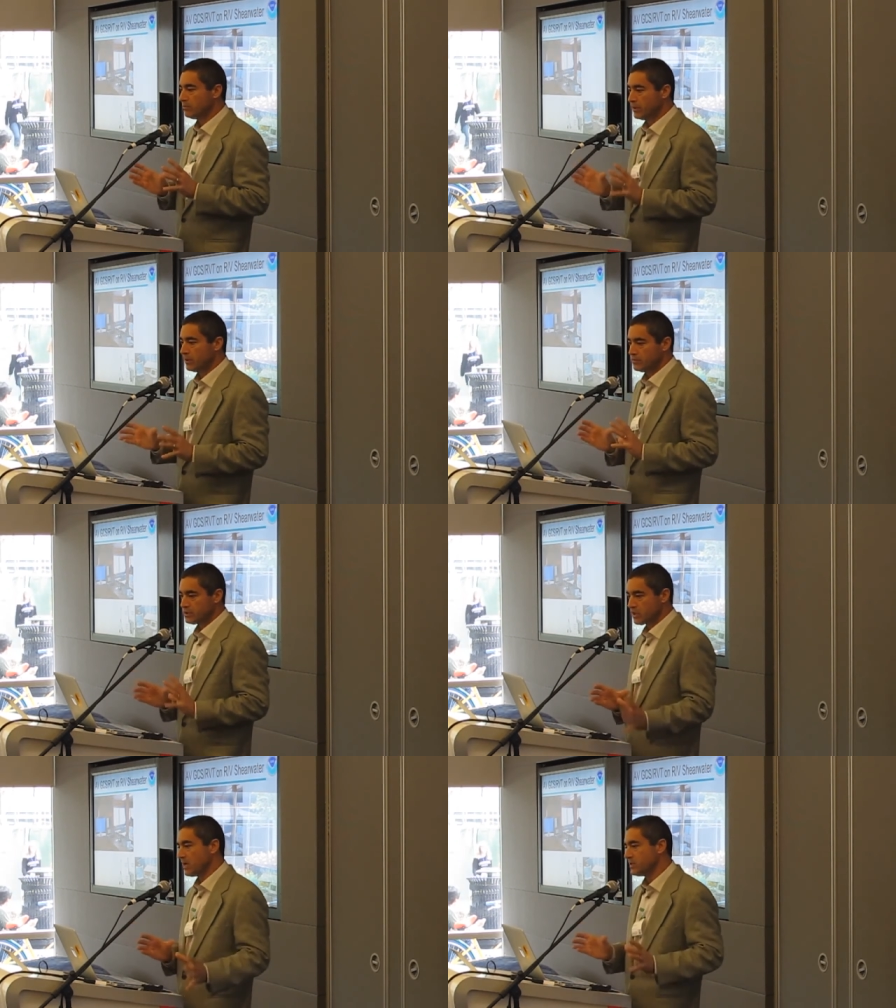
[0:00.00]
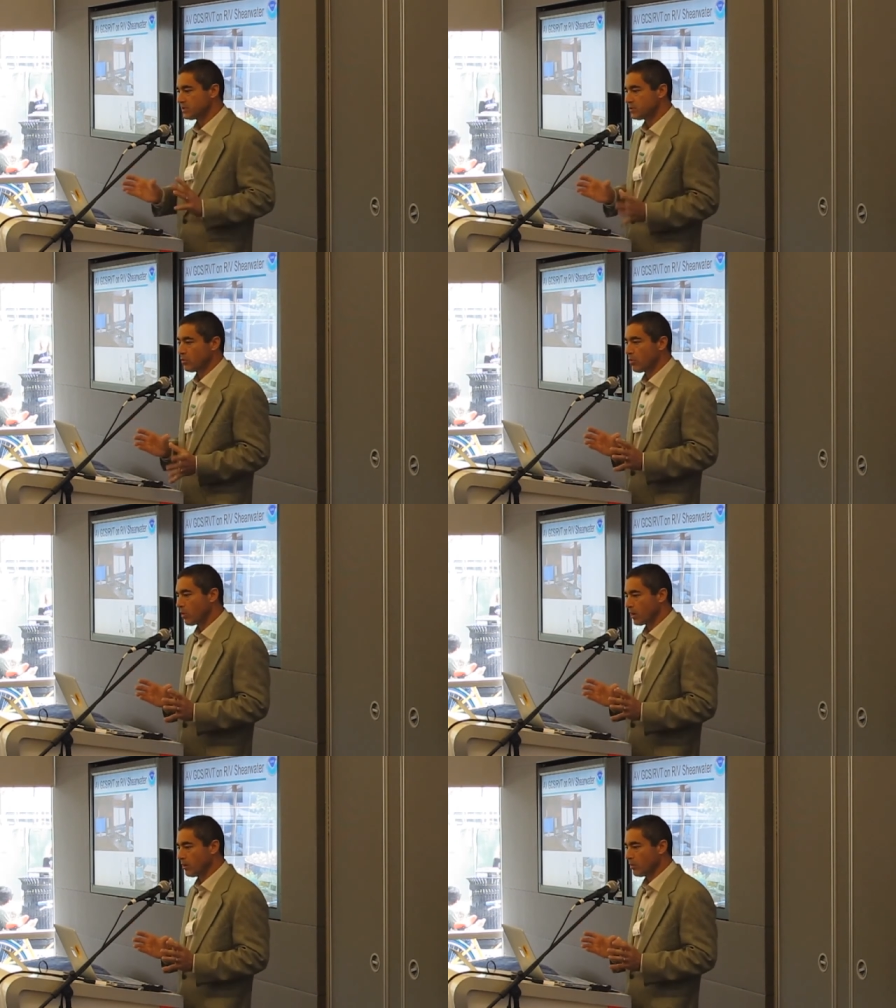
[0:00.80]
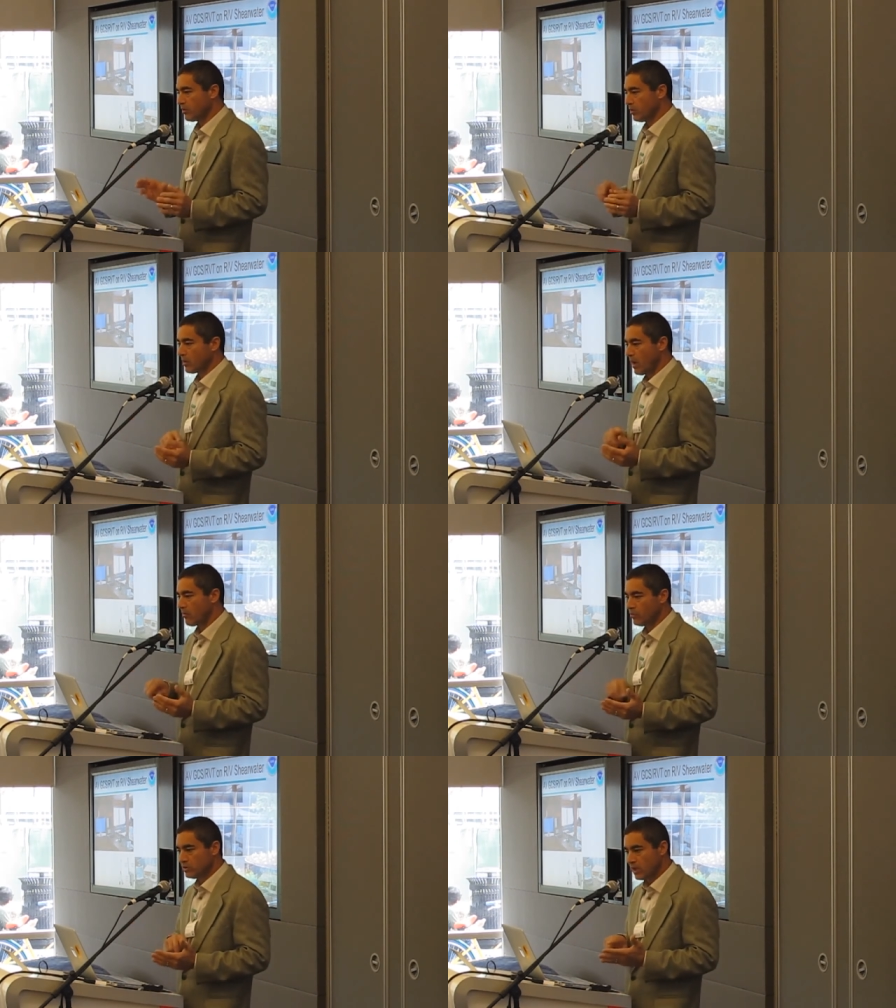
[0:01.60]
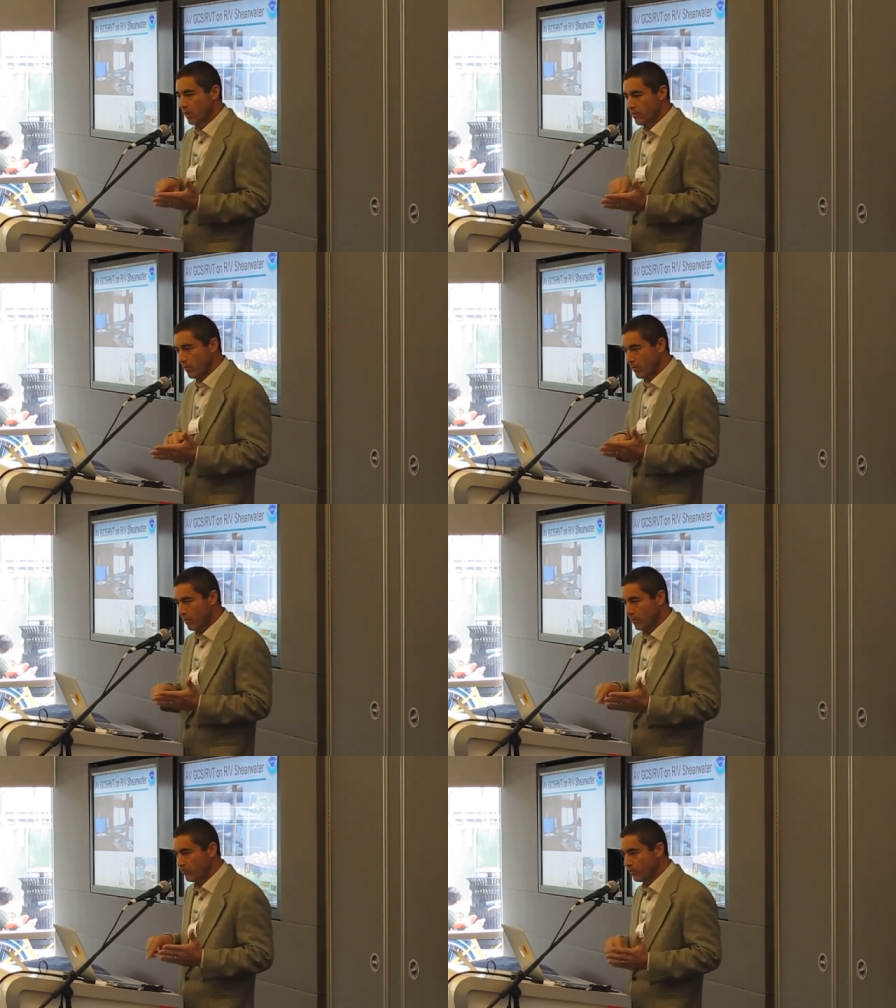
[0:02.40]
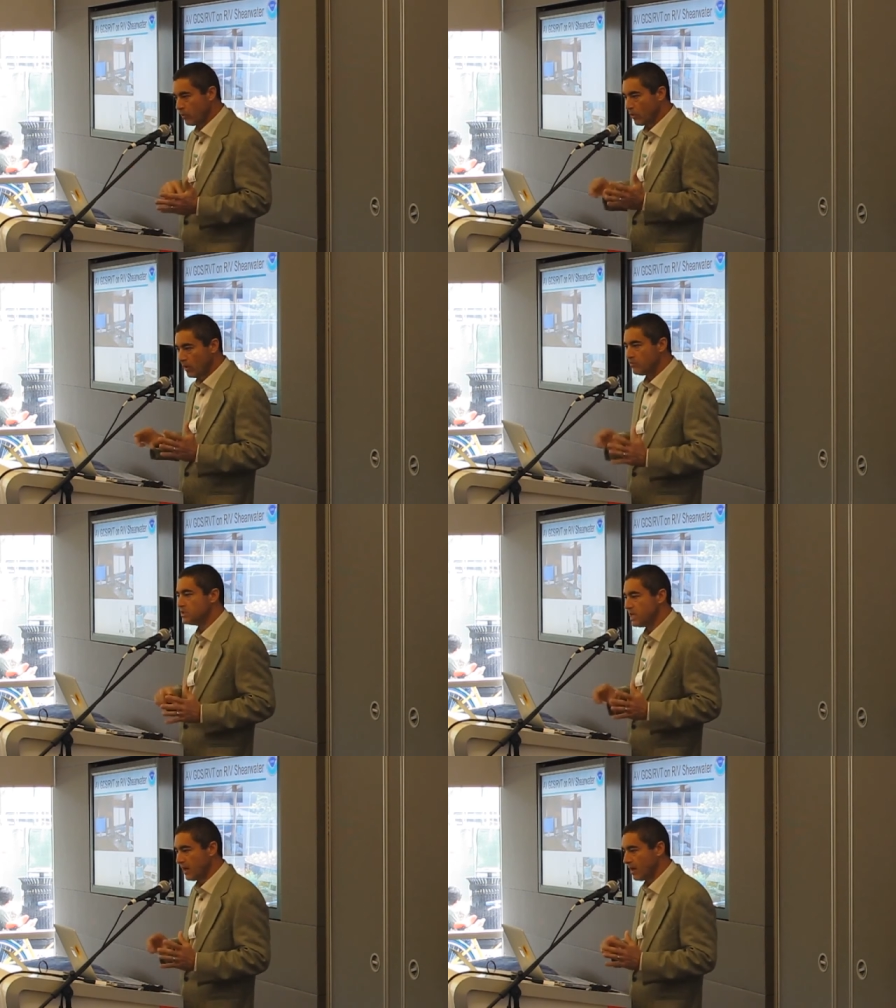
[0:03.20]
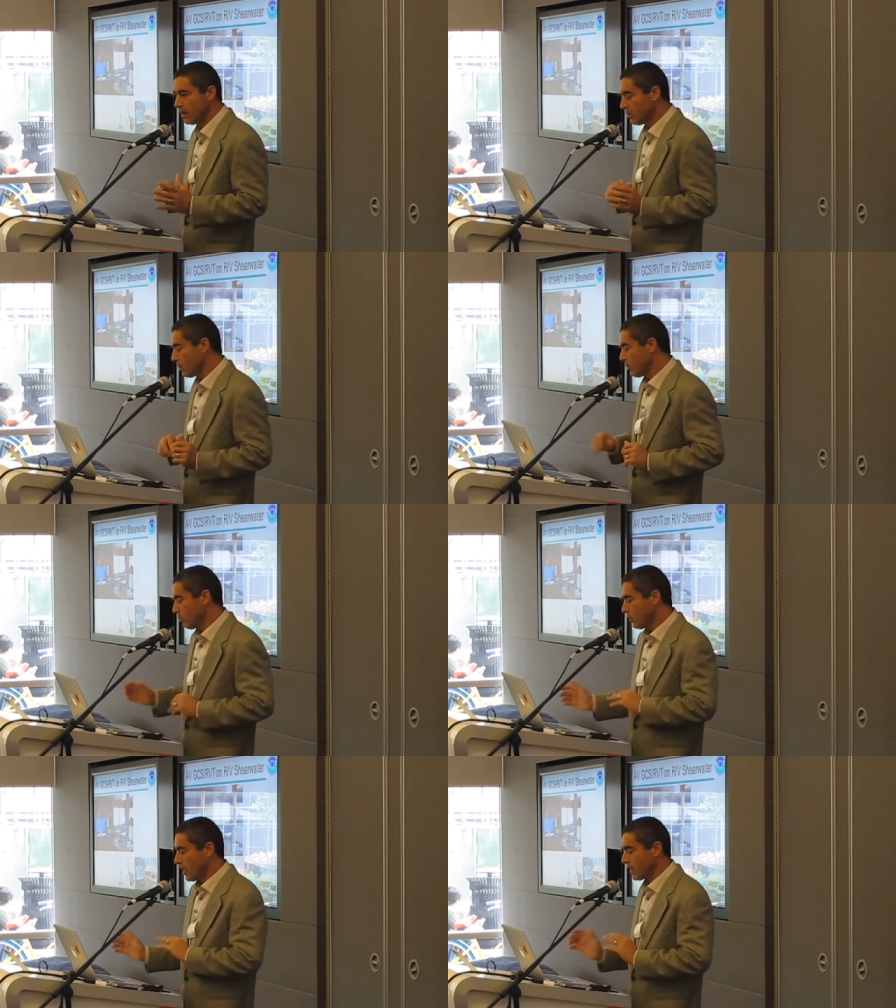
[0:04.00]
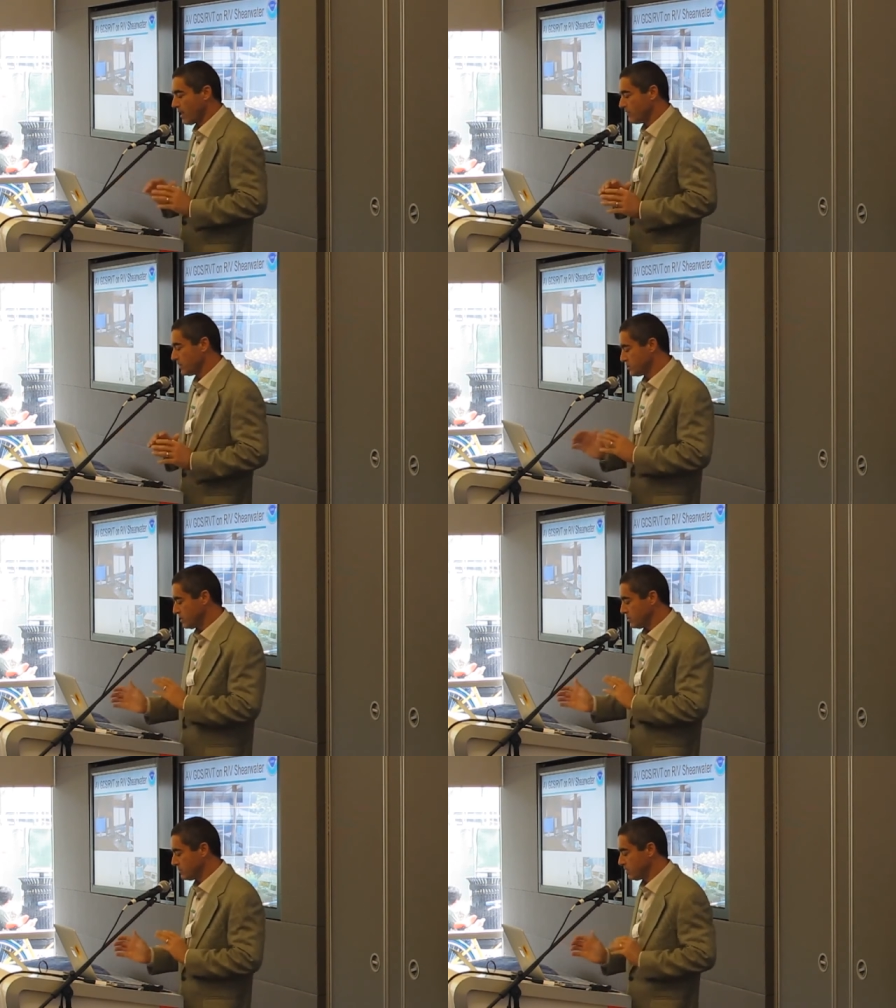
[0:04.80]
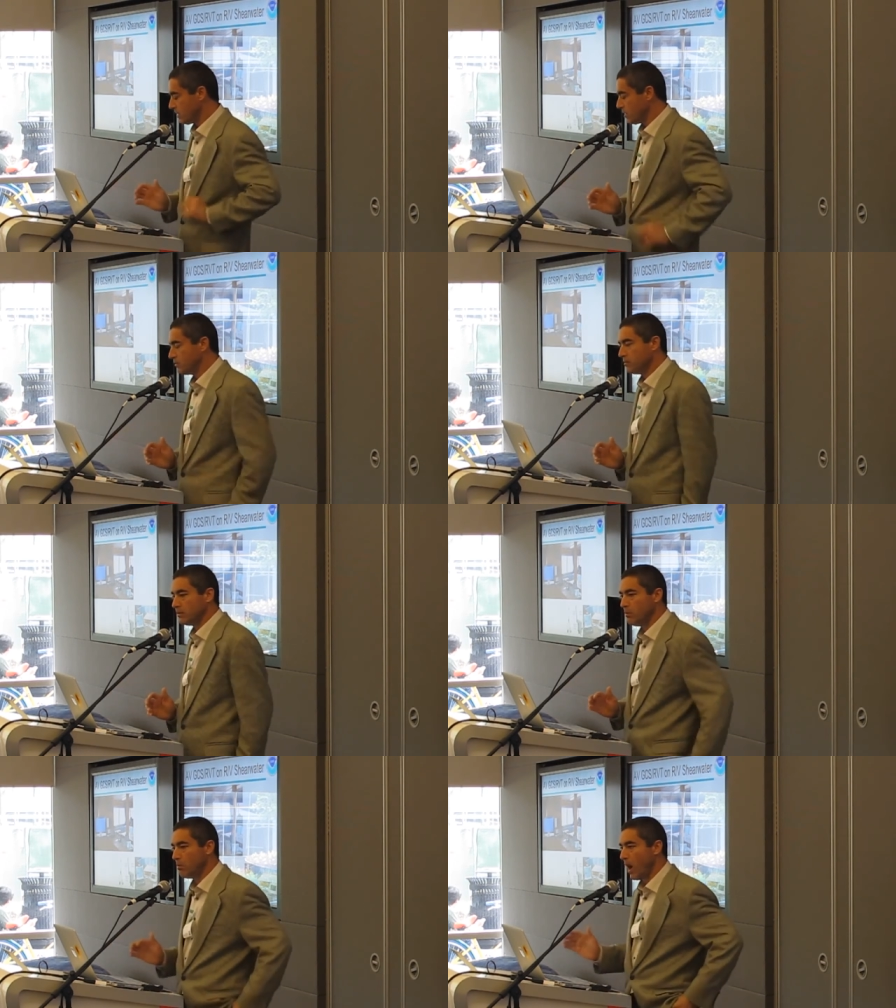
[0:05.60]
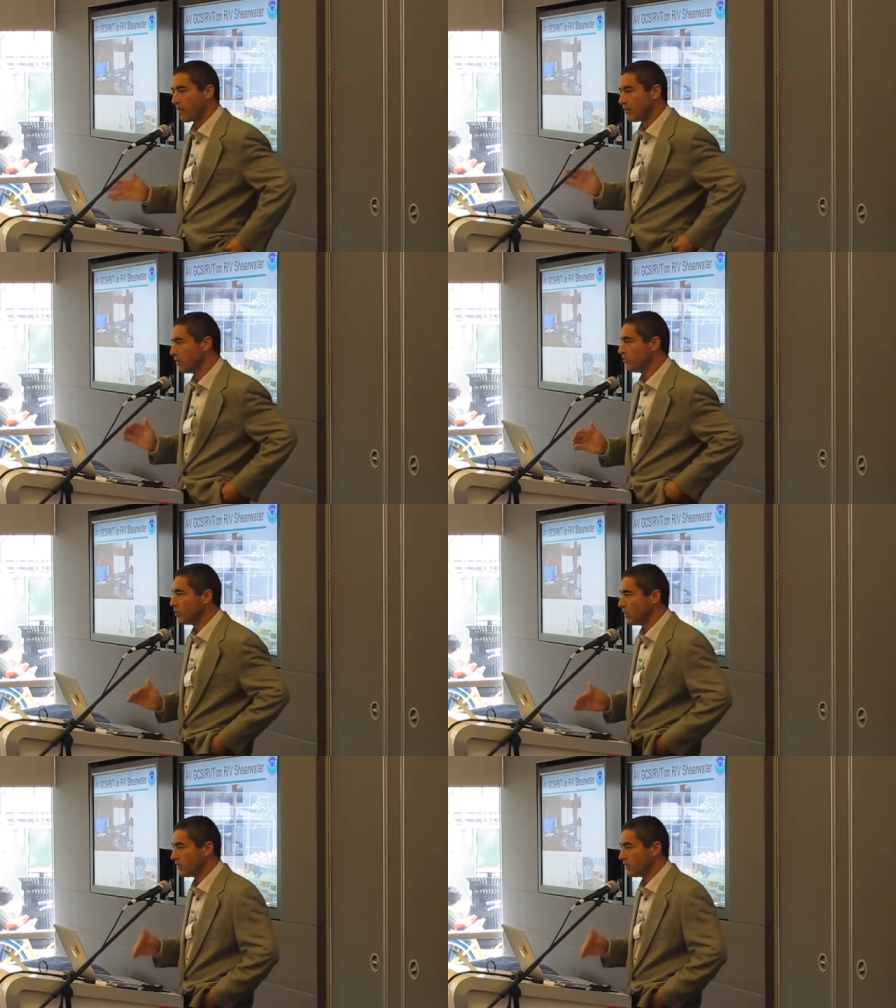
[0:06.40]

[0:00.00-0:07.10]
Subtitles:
the scientists that we're working with to have a real-time view of the data without having to bother, if you will.